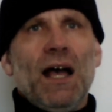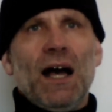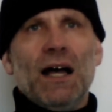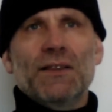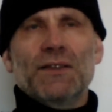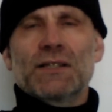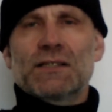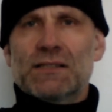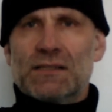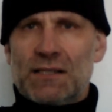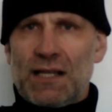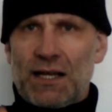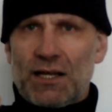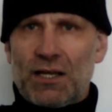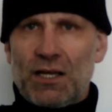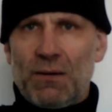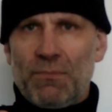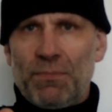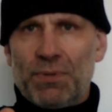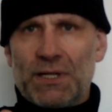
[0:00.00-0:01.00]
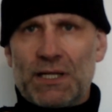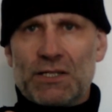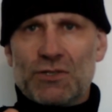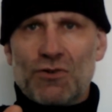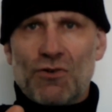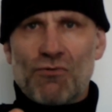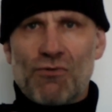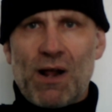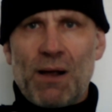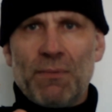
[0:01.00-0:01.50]
And this, that company is
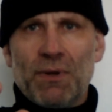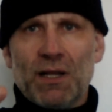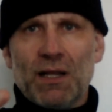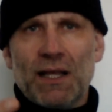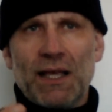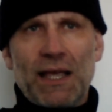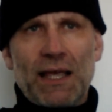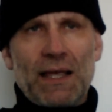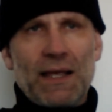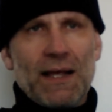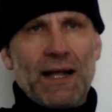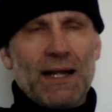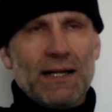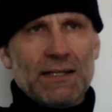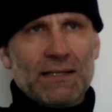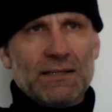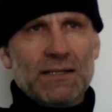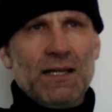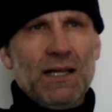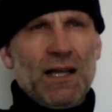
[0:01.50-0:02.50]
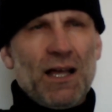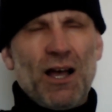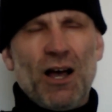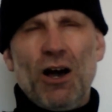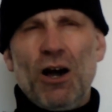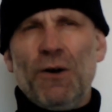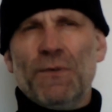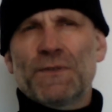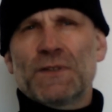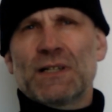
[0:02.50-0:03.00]
Grammarly, and
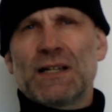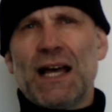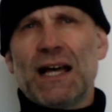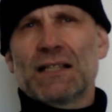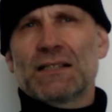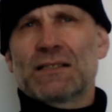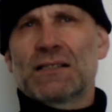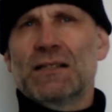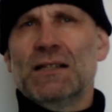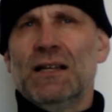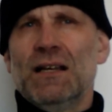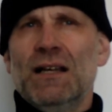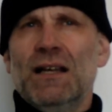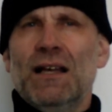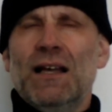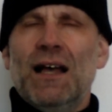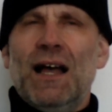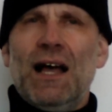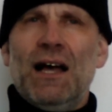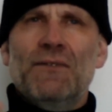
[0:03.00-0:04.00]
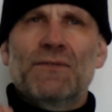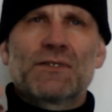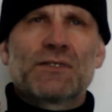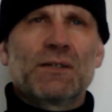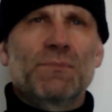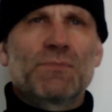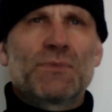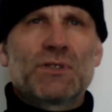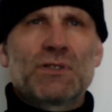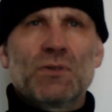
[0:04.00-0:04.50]
often ads have
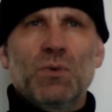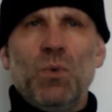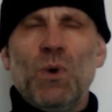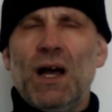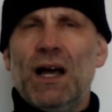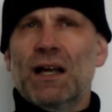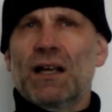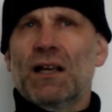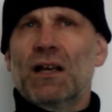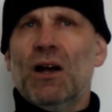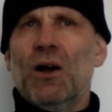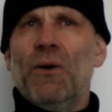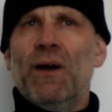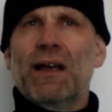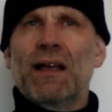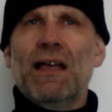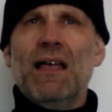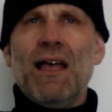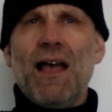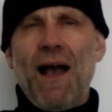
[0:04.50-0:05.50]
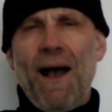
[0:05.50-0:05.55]
some twat going,